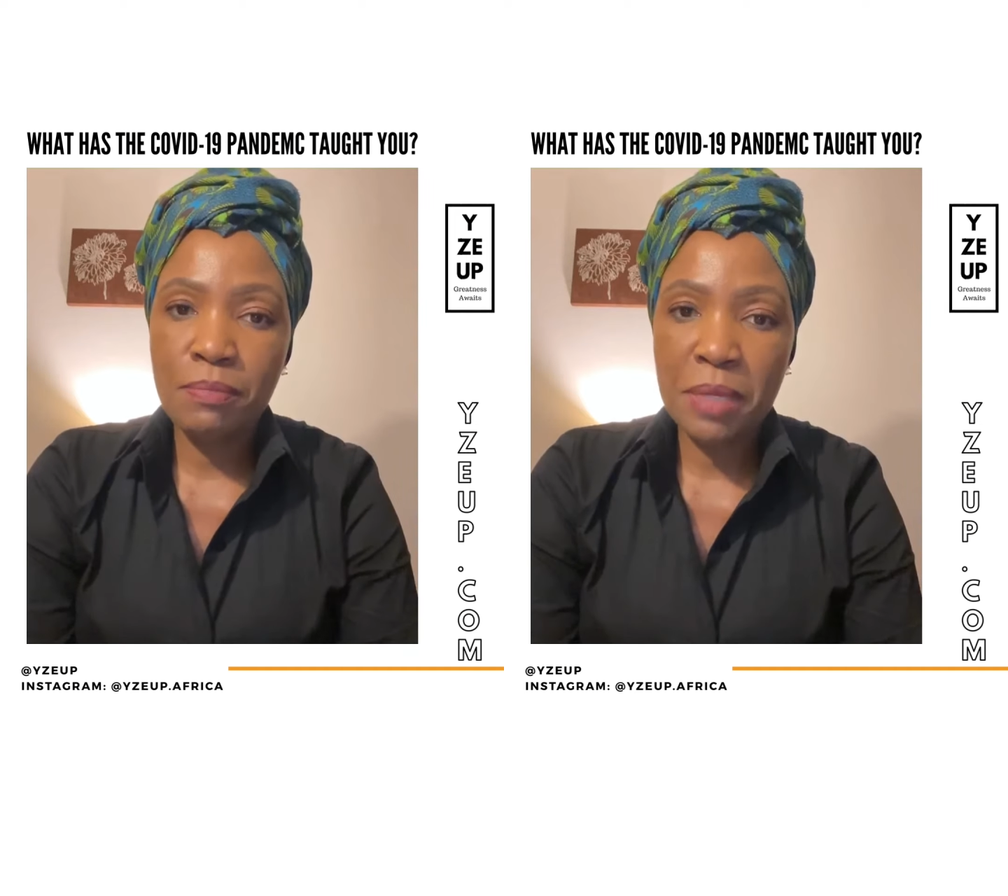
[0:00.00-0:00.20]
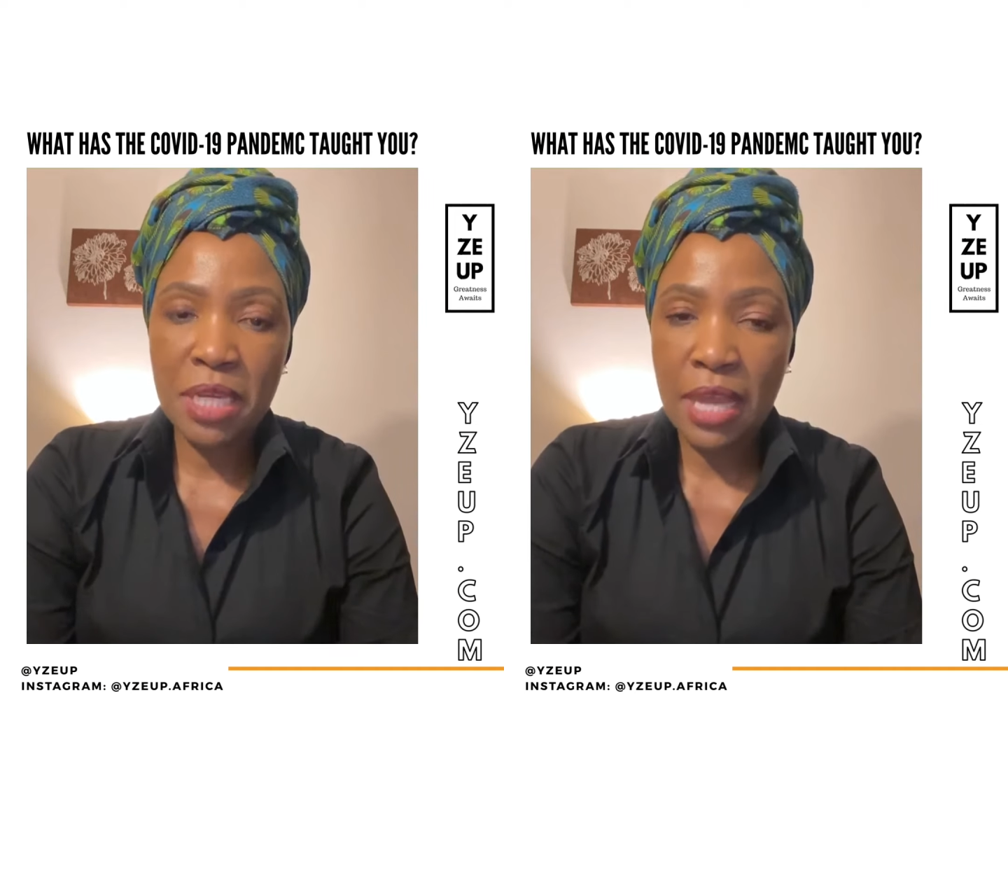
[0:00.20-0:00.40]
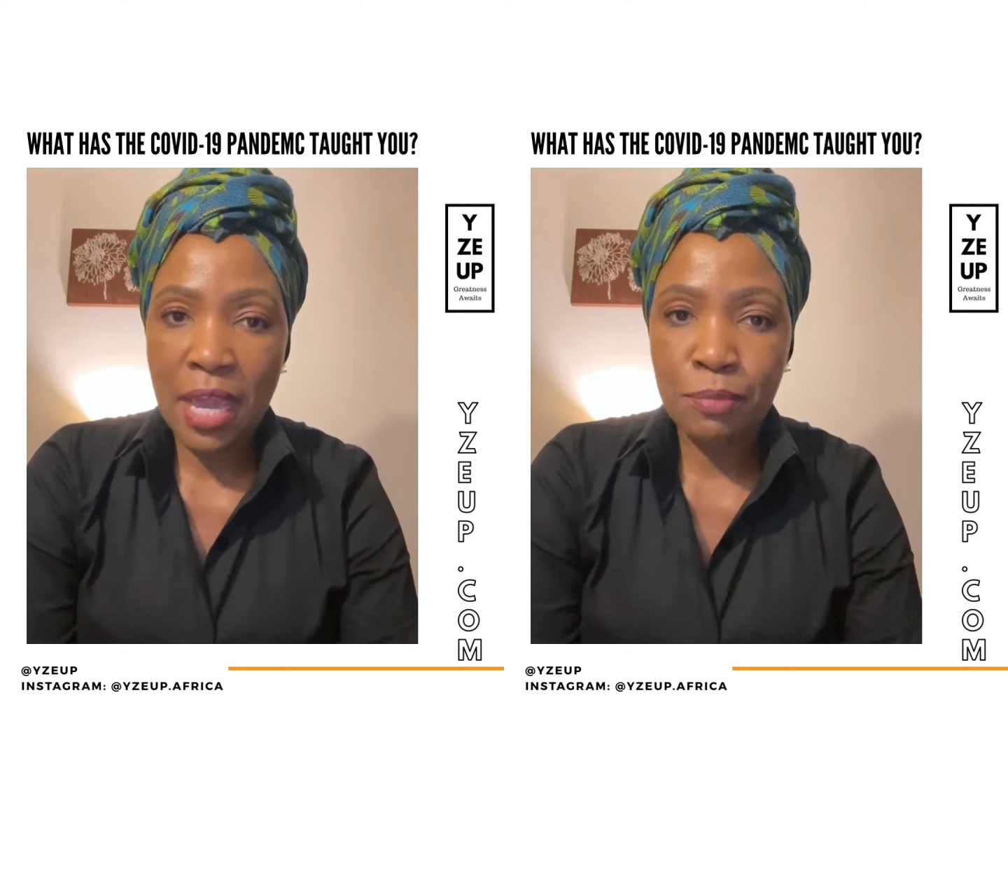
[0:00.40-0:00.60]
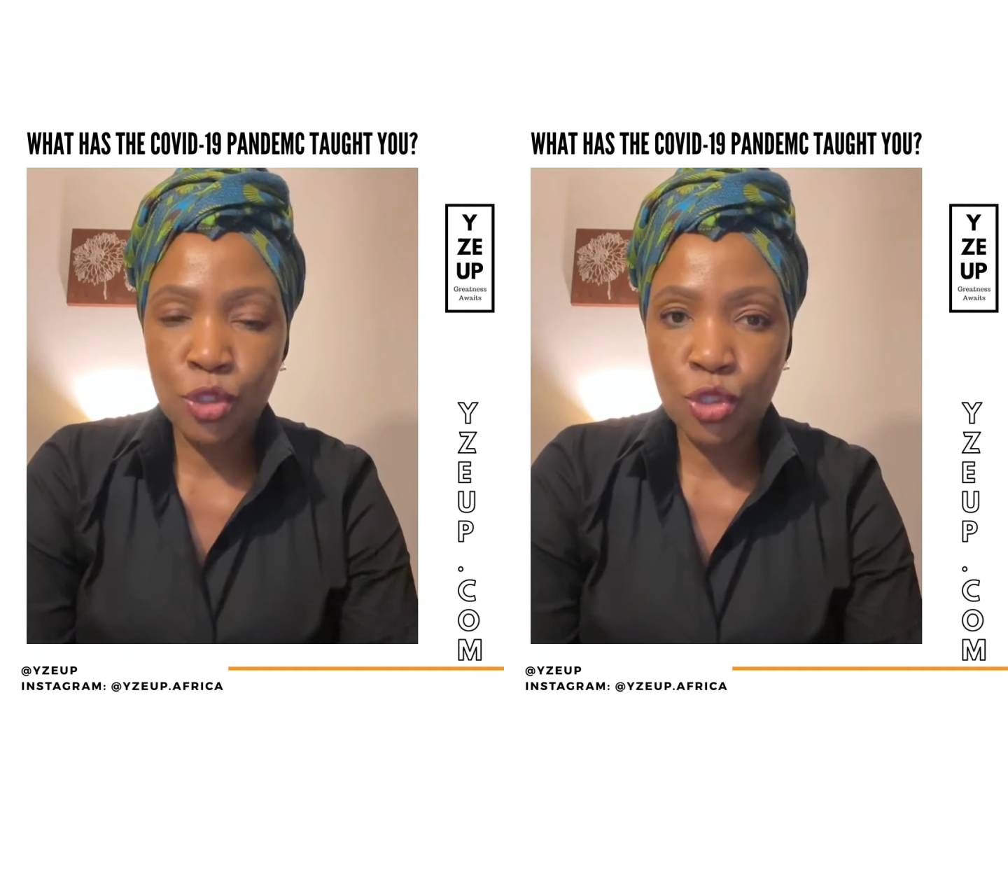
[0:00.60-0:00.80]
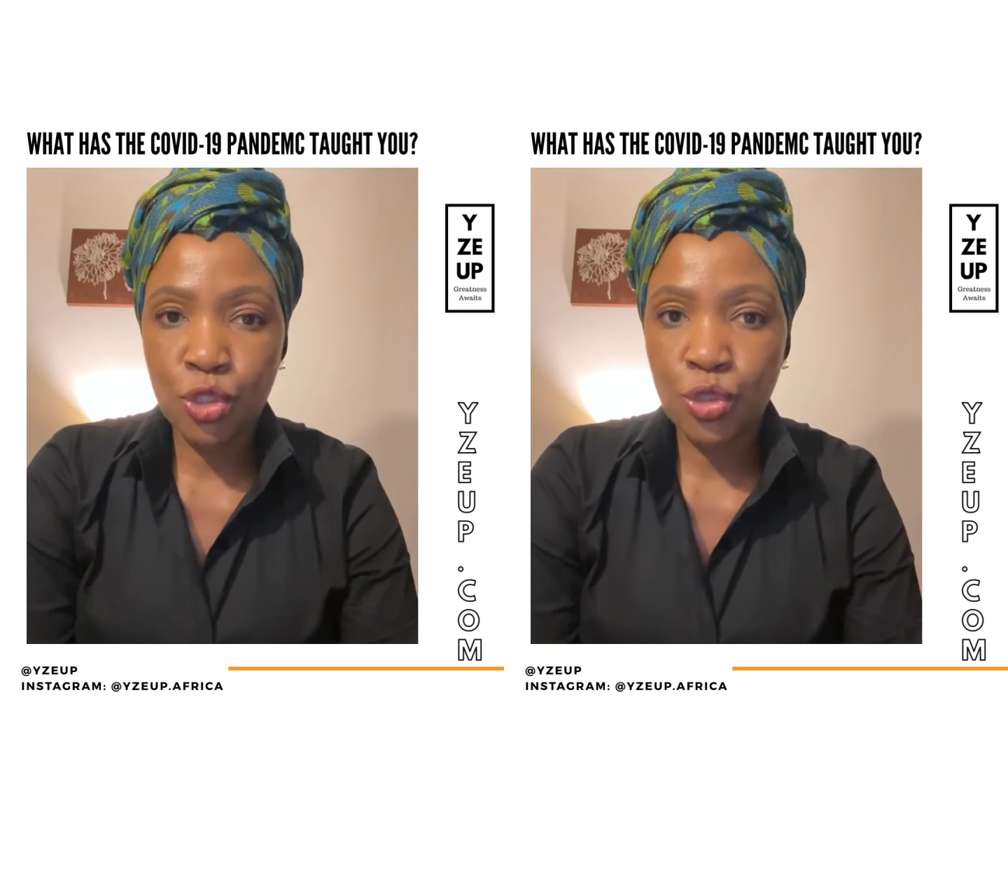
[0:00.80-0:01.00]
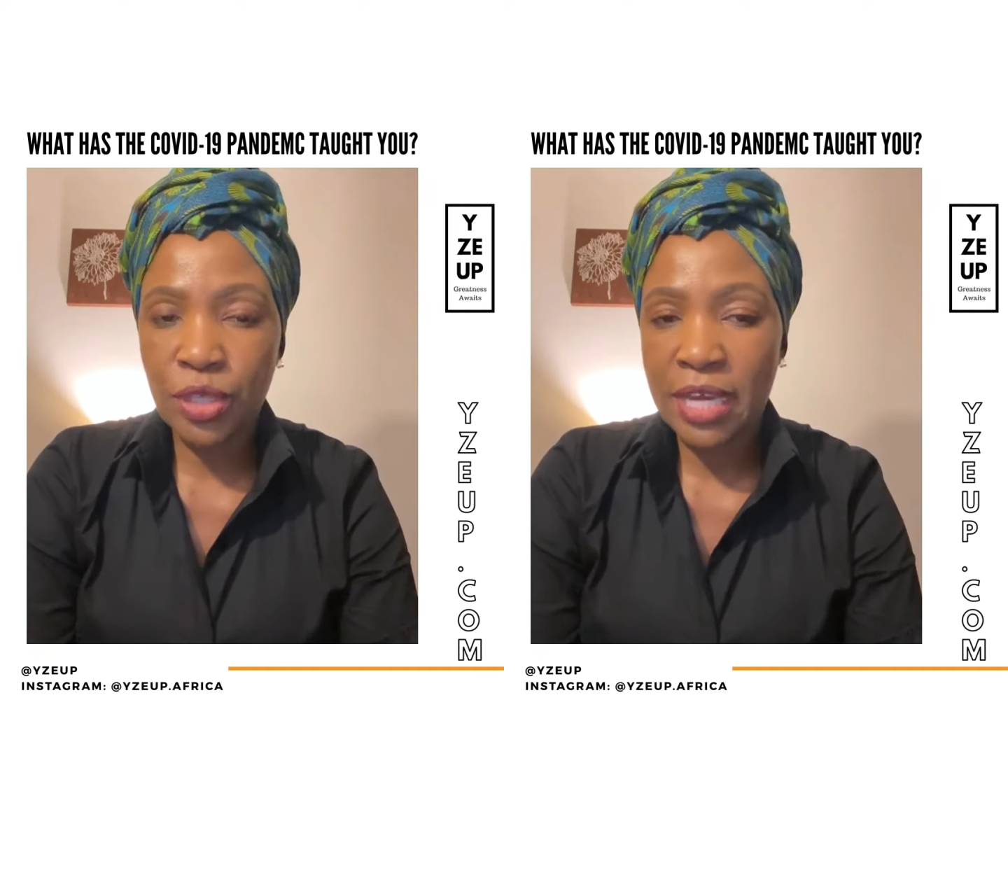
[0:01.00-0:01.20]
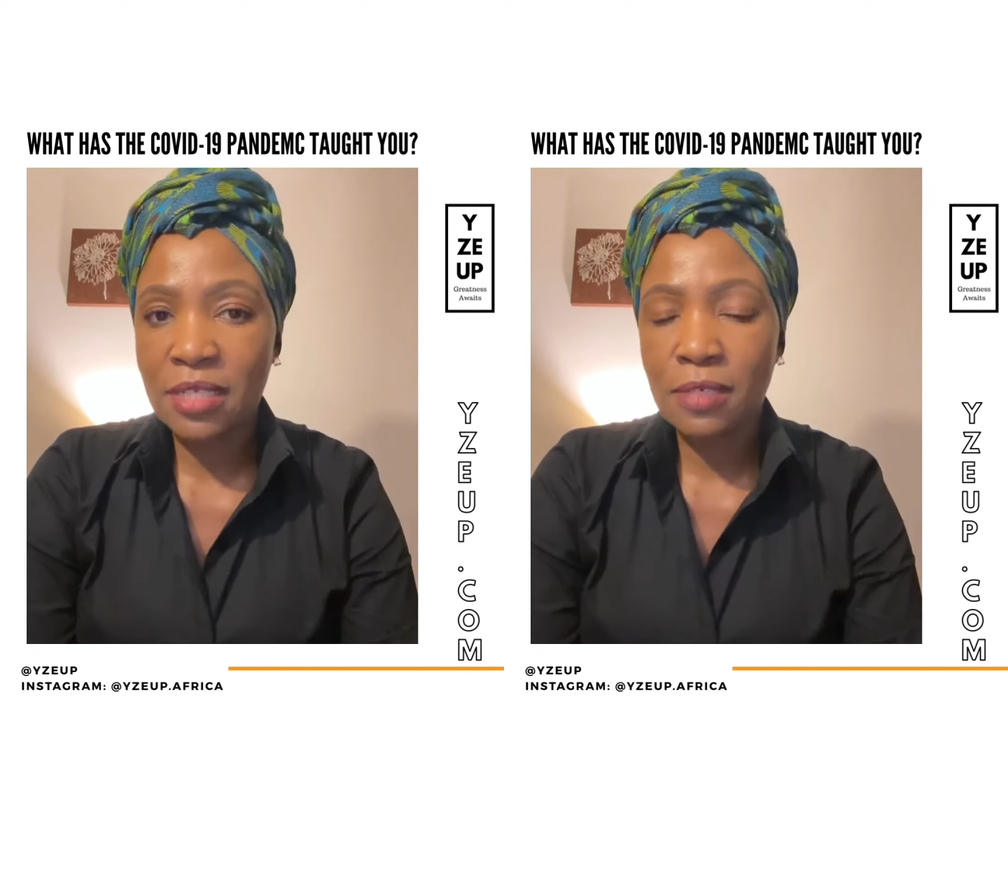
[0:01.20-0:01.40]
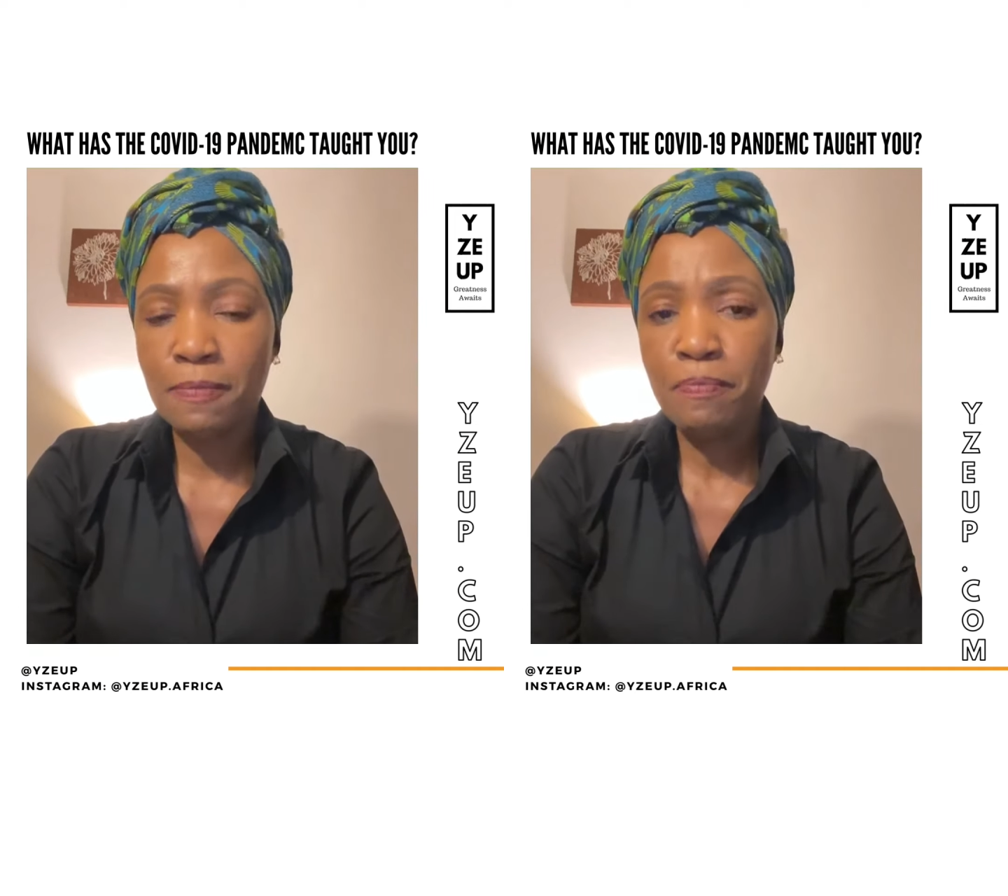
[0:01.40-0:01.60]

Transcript: been able to do that